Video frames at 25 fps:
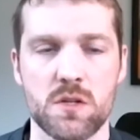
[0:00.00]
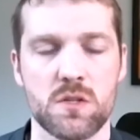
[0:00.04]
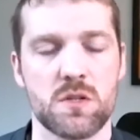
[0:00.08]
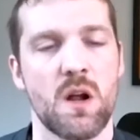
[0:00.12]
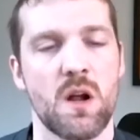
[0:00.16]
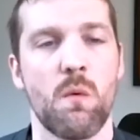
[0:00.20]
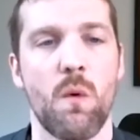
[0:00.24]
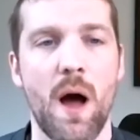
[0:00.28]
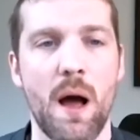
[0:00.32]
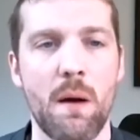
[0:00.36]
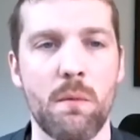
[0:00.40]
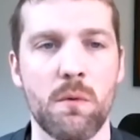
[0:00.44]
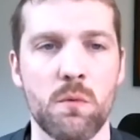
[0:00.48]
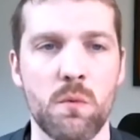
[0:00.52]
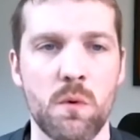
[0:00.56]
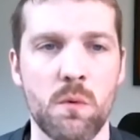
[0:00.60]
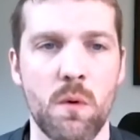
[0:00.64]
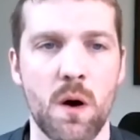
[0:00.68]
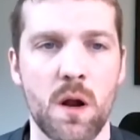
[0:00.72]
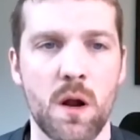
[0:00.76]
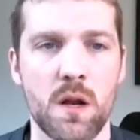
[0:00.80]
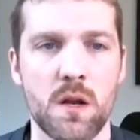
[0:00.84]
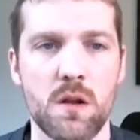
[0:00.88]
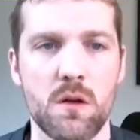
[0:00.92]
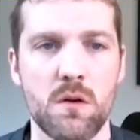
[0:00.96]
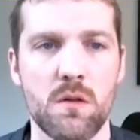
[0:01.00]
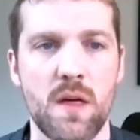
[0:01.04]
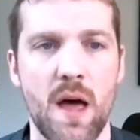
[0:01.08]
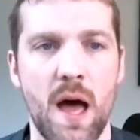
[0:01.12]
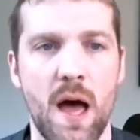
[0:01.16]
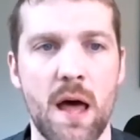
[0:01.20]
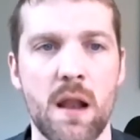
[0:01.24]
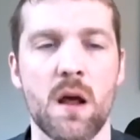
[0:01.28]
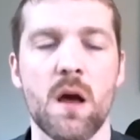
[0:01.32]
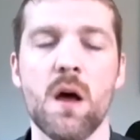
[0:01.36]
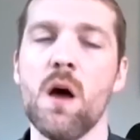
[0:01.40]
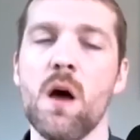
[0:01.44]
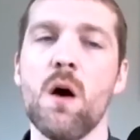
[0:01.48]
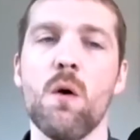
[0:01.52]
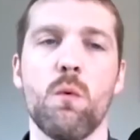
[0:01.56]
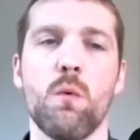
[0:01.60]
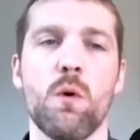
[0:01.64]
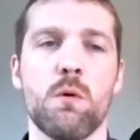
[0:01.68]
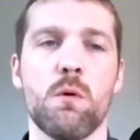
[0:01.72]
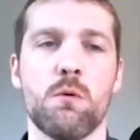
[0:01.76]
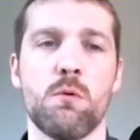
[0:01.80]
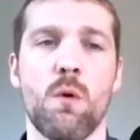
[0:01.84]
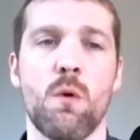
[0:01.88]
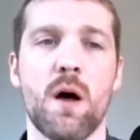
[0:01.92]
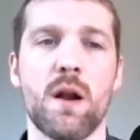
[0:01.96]
Now, why would we want to do that? We
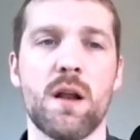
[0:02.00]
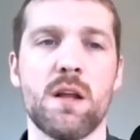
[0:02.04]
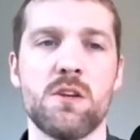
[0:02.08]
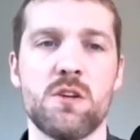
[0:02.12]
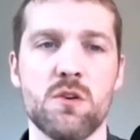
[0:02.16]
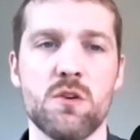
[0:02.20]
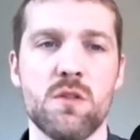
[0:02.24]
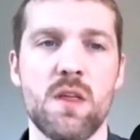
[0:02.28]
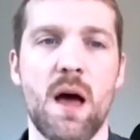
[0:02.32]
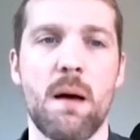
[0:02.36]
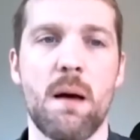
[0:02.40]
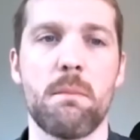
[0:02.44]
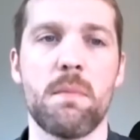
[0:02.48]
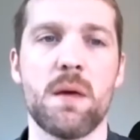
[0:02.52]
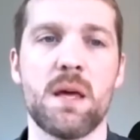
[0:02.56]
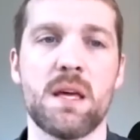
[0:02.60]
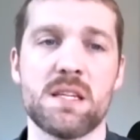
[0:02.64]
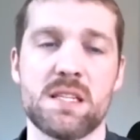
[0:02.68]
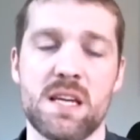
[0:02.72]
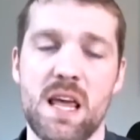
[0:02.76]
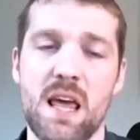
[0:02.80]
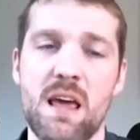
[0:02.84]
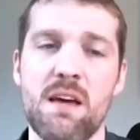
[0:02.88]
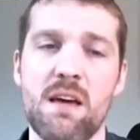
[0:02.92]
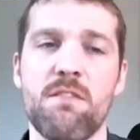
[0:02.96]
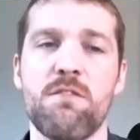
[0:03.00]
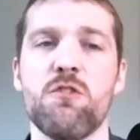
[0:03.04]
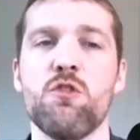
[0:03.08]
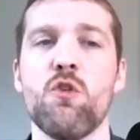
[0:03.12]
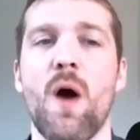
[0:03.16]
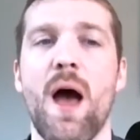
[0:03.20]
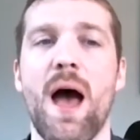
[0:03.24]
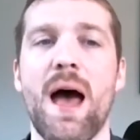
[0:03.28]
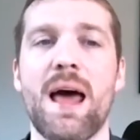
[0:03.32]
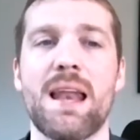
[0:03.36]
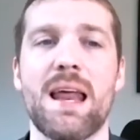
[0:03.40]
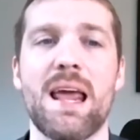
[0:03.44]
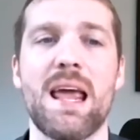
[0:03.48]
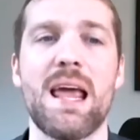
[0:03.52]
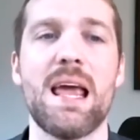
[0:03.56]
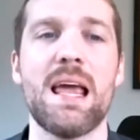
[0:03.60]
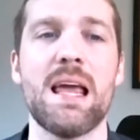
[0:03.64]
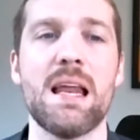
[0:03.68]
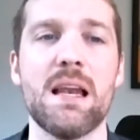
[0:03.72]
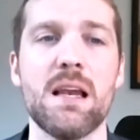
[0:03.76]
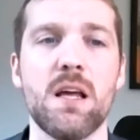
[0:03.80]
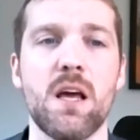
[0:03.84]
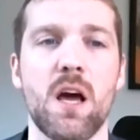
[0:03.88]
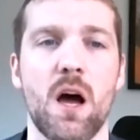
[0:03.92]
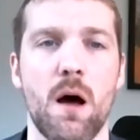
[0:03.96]
would want to do that because if you had
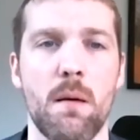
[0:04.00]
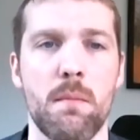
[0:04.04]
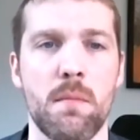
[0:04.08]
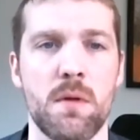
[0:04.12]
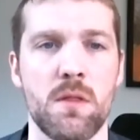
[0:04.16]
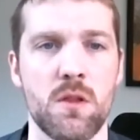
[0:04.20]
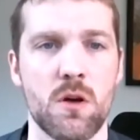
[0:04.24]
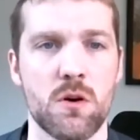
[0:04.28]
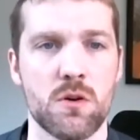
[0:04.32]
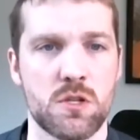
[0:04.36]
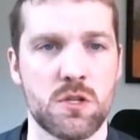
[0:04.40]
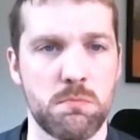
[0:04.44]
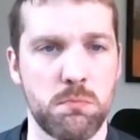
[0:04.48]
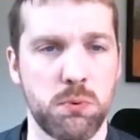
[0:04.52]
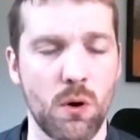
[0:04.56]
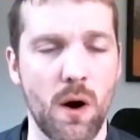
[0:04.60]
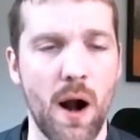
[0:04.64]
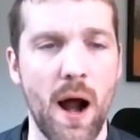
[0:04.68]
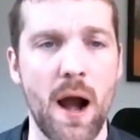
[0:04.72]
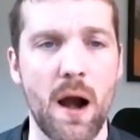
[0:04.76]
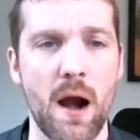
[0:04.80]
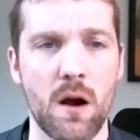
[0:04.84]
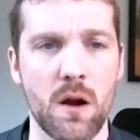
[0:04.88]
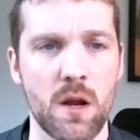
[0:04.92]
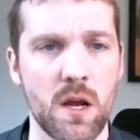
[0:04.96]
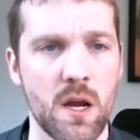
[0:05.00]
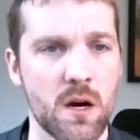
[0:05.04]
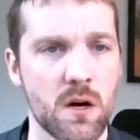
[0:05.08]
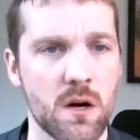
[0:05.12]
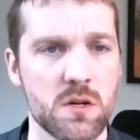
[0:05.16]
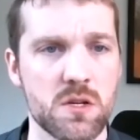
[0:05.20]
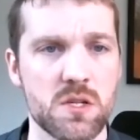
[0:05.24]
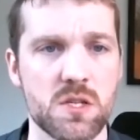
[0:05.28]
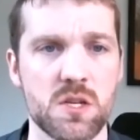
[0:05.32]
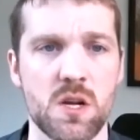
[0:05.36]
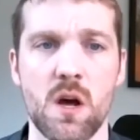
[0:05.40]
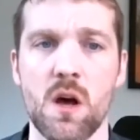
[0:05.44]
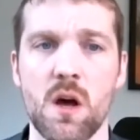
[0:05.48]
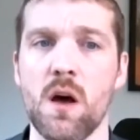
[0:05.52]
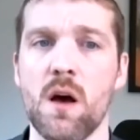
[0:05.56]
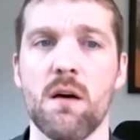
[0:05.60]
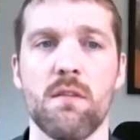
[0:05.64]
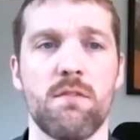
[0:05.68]
income in those prior years,